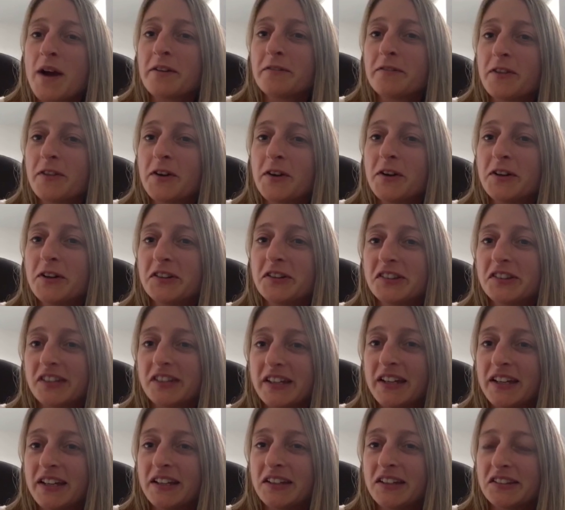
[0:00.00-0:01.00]
of those
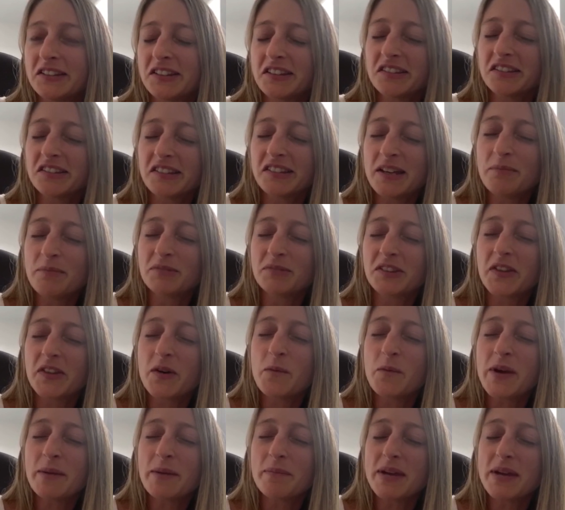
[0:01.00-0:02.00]
is, it seems that
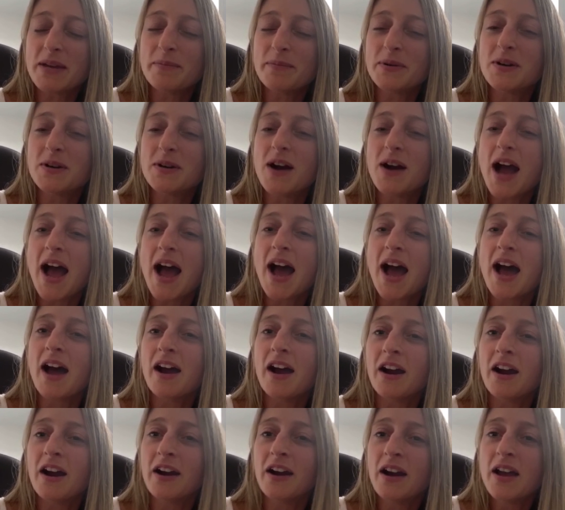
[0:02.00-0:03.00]
when people
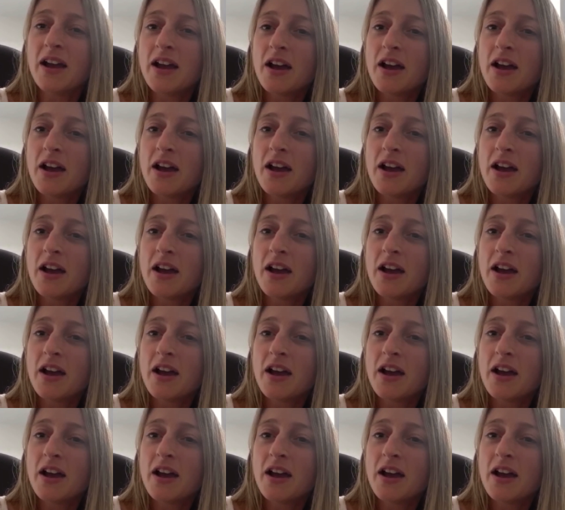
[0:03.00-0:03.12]
are